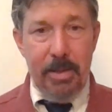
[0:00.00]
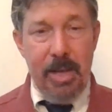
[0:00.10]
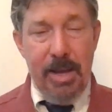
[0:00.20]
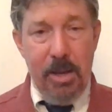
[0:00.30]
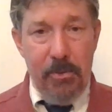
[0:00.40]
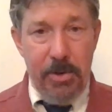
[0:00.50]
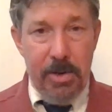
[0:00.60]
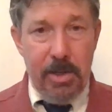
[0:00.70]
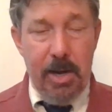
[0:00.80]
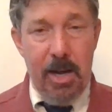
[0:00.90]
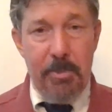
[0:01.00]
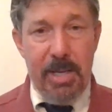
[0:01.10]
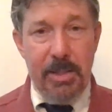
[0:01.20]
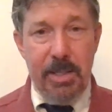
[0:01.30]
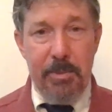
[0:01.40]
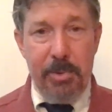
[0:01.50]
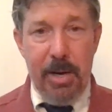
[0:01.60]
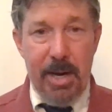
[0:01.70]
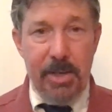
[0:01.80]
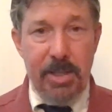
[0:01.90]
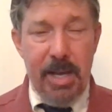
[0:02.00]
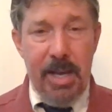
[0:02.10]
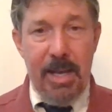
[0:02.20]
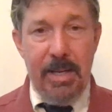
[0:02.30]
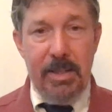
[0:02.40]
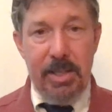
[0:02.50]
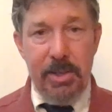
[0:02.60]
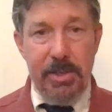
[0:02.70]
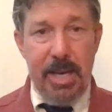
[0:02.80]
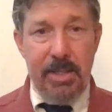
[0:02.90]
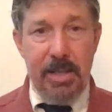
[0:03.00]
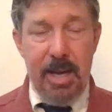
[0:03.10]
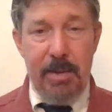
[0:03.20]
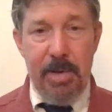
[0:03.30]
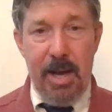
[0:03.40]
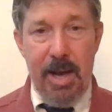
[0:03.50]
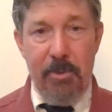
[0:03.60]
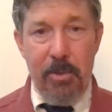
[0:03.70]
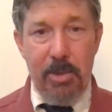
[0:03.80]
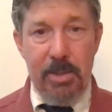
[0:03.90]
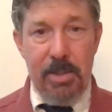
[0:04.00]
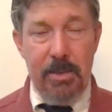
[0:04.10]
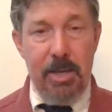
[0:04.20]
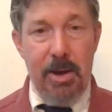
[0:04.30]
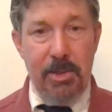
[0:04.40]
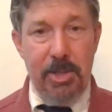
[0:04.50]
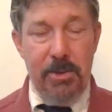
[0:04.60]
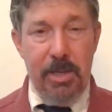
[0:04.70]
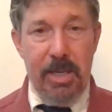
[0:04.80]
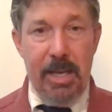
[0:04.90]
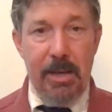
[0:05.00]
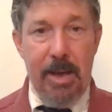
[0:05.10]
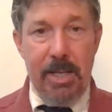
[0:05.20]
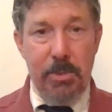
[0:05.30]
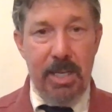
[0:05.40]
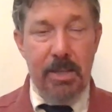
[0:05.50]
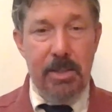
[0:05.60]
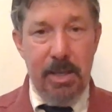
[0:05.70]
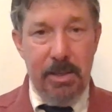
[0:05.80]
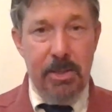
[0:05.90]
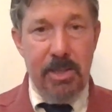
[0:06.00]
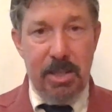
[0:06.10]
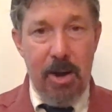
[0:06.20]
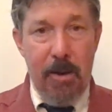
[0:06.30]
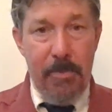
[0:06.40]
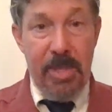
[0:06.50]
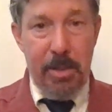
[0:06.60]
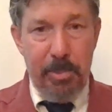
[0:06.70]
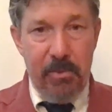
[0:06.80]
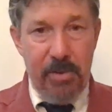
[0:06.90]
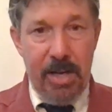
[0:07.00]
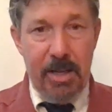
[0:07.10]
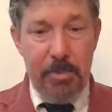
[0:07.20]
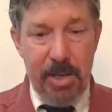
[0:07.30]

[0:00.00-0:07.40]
thank you for your comments and prayers. And until next time, I will talk to you again as we continue to solve the prophetic